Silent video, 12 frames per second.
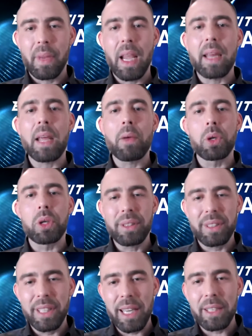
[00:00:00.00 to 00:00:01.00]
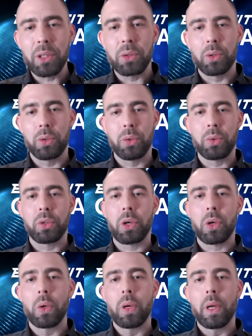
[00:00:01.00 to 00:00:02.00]
And they will continue to do
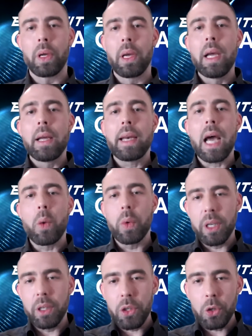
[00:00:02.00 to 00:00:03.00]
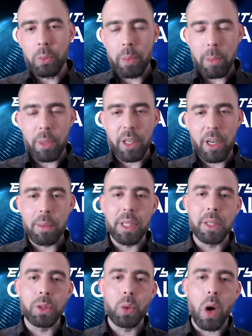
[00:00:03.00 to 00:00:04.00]
so. Now, when a new member comes
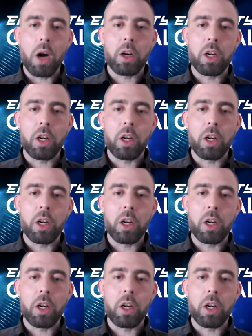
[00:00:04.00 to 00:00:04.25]
into our